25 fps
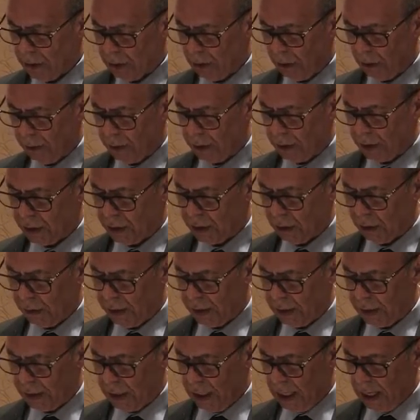told the
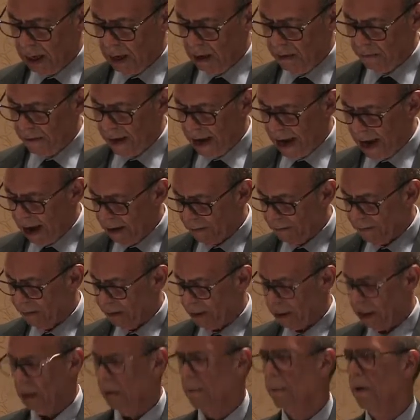story of
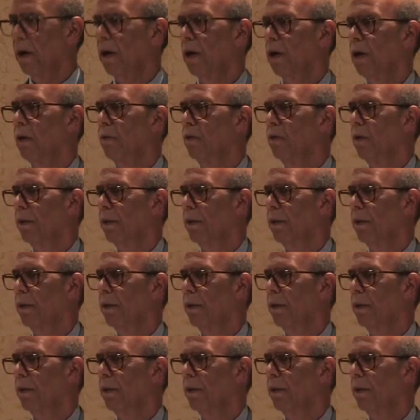African American